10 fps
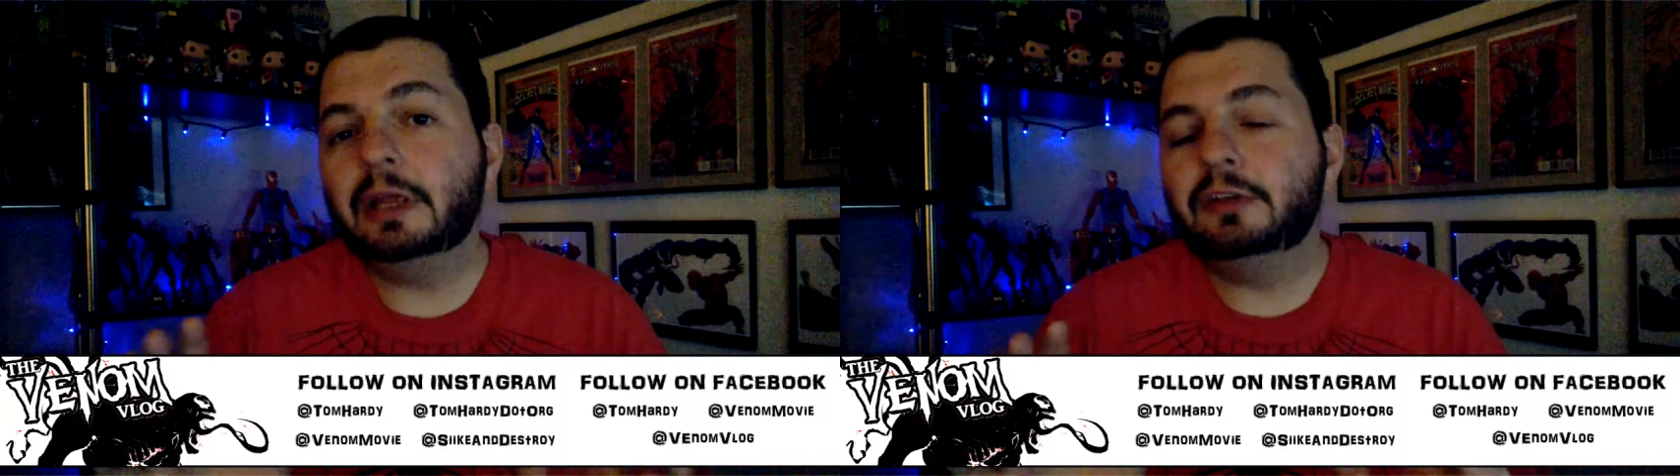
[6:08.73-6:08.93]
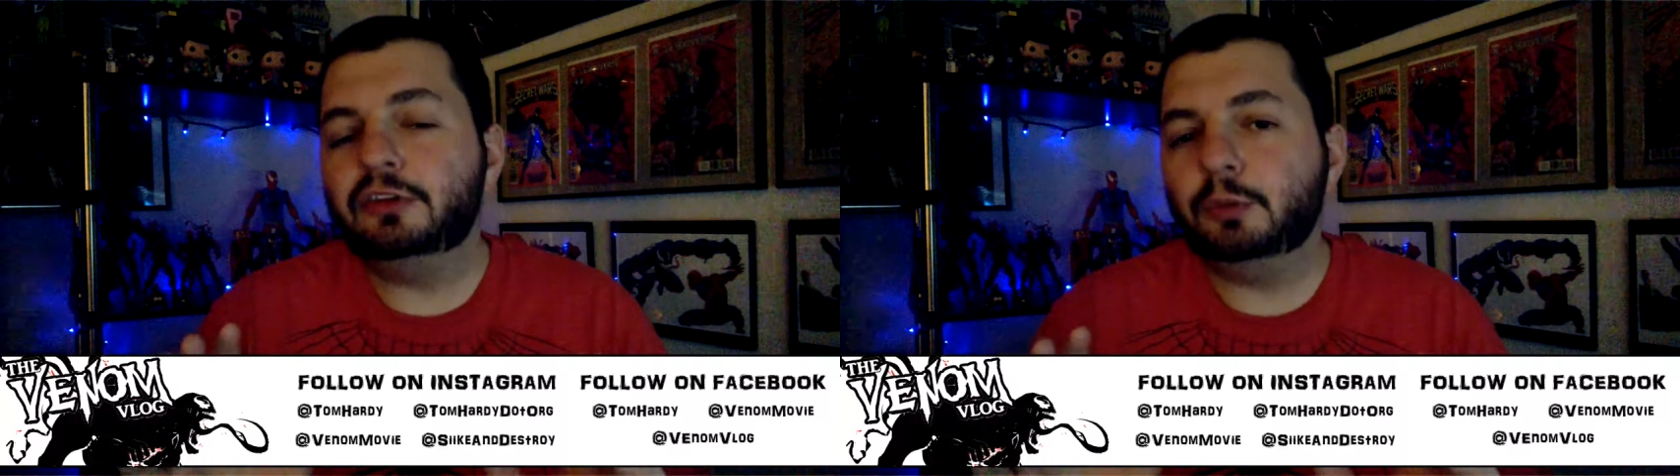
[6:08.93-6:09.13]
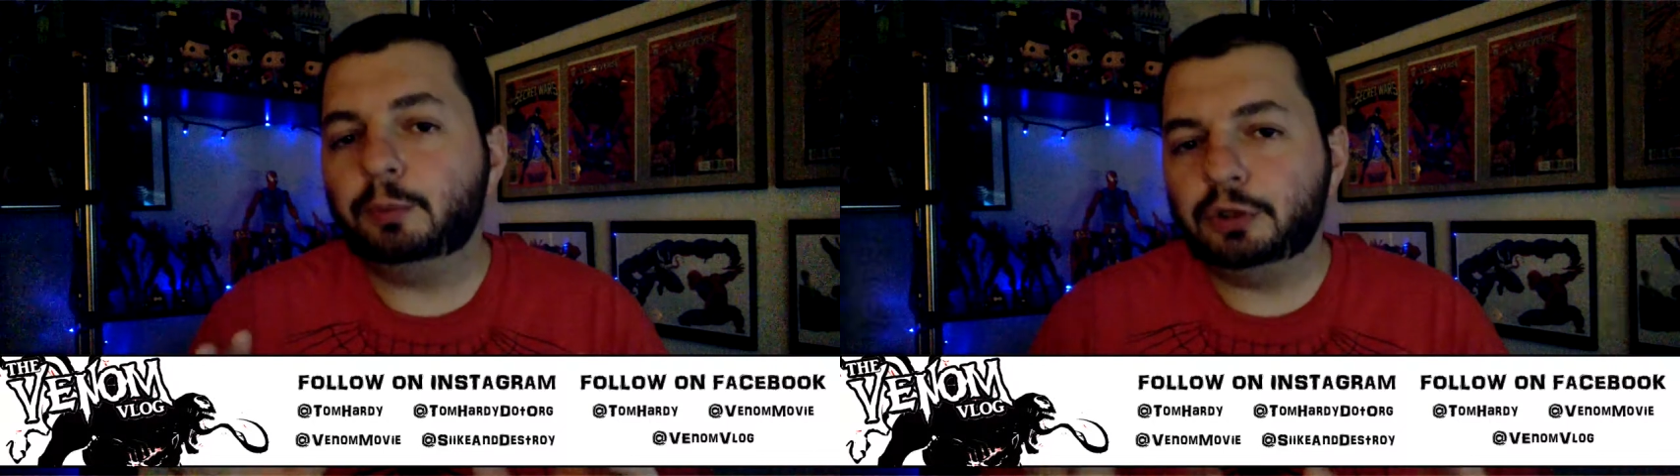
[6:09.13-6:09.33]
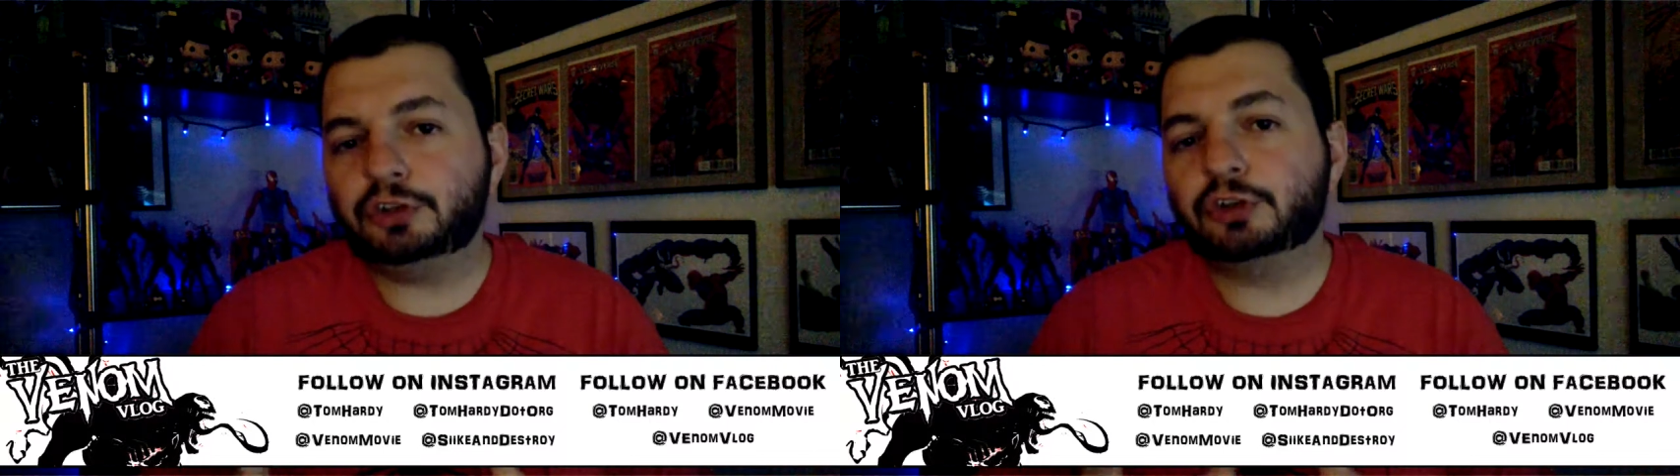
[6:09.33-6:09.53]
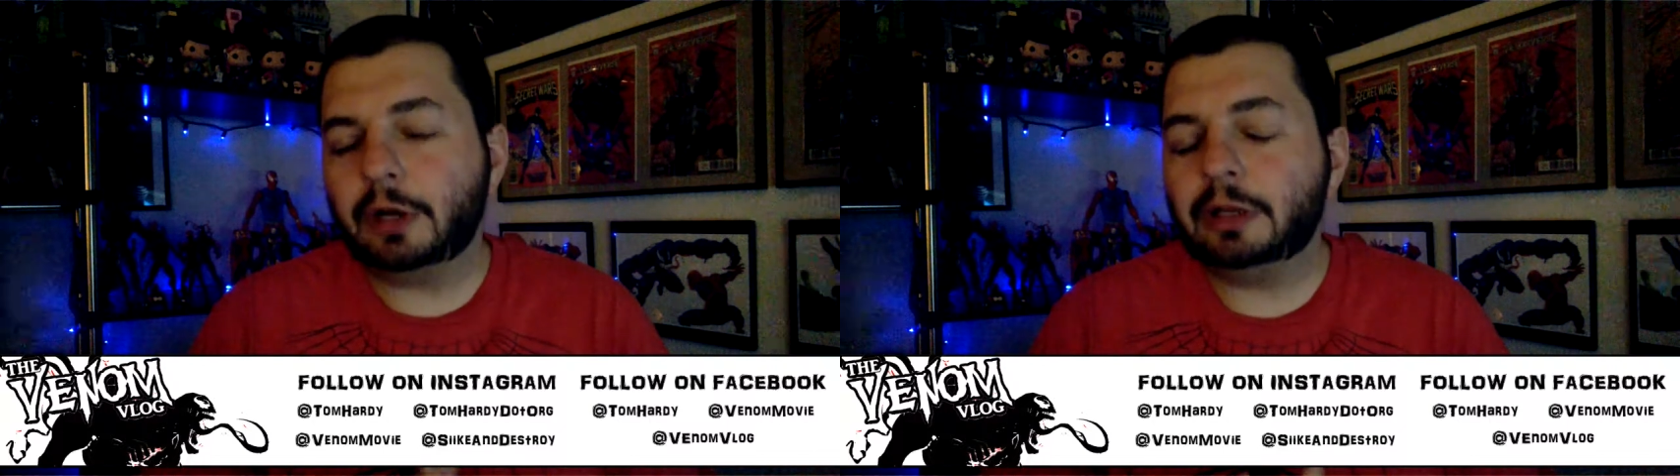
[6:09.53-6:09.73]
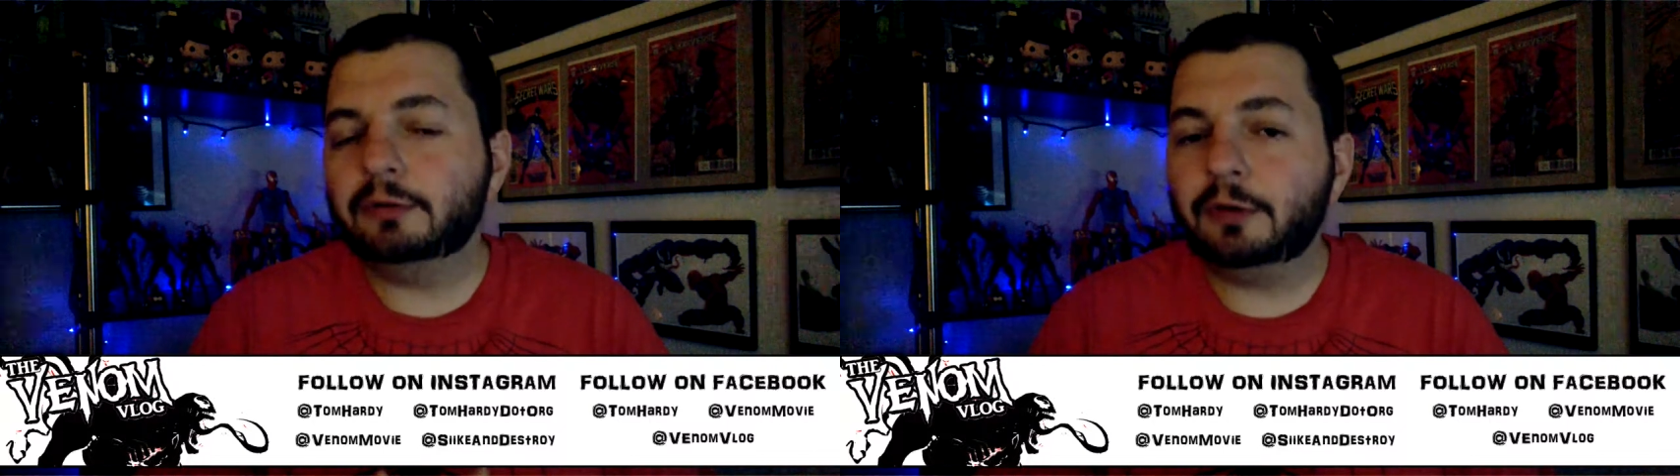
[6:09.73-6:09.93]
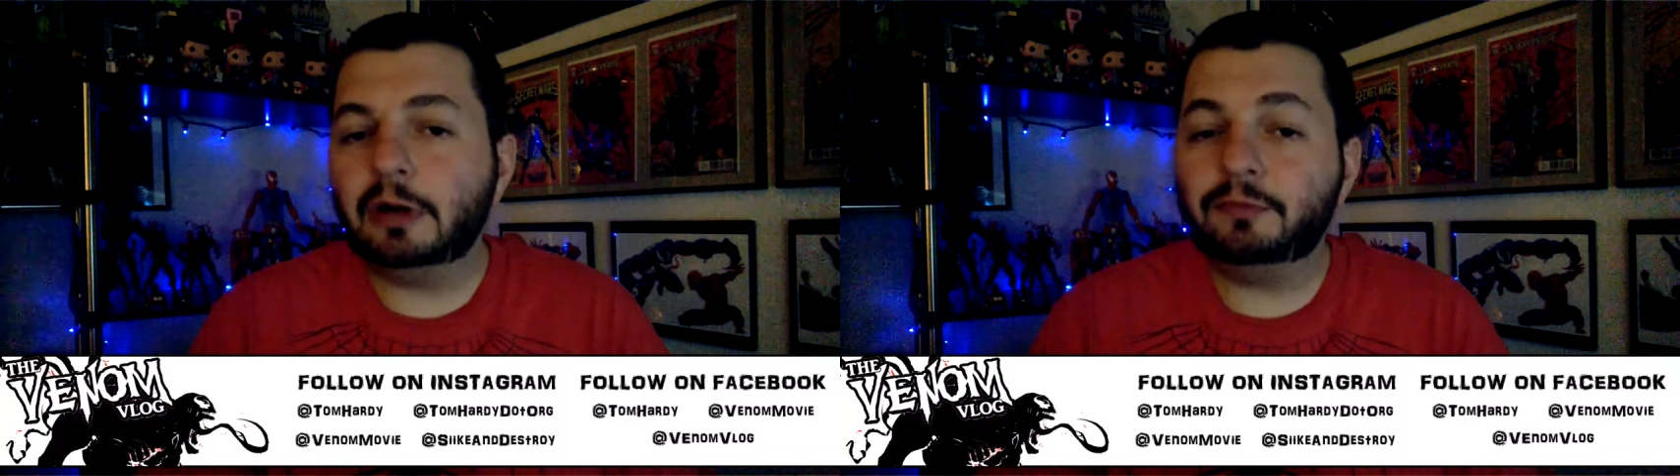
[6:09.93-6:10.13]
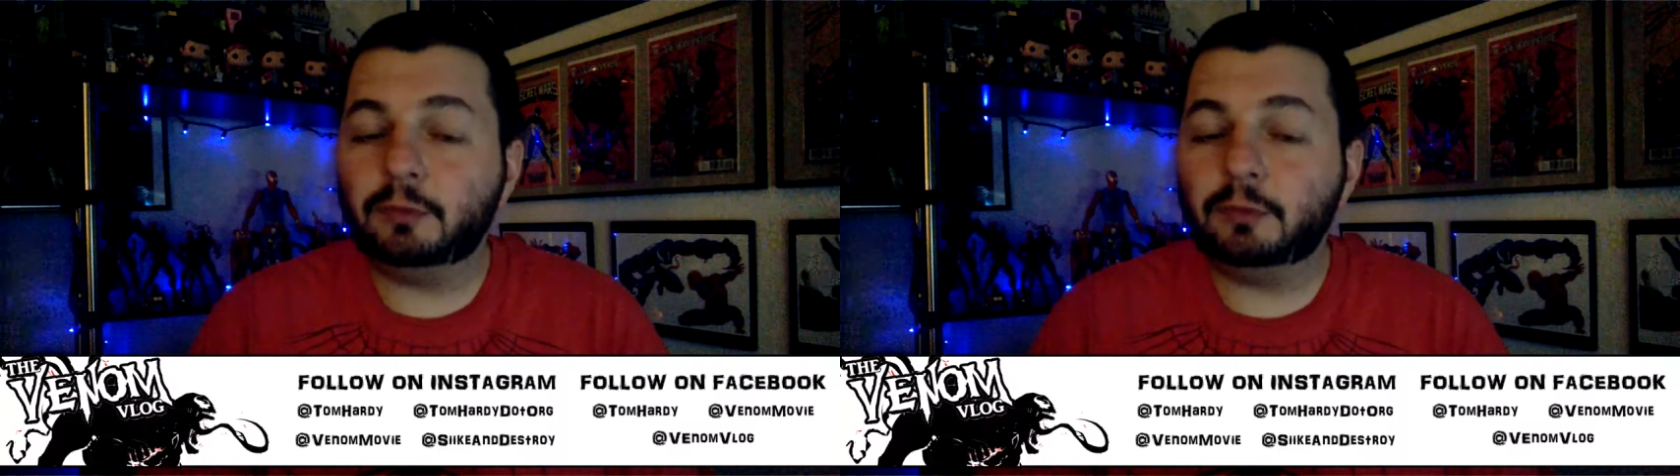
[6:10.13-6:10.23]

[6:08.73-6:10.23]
to put your trailer in front of.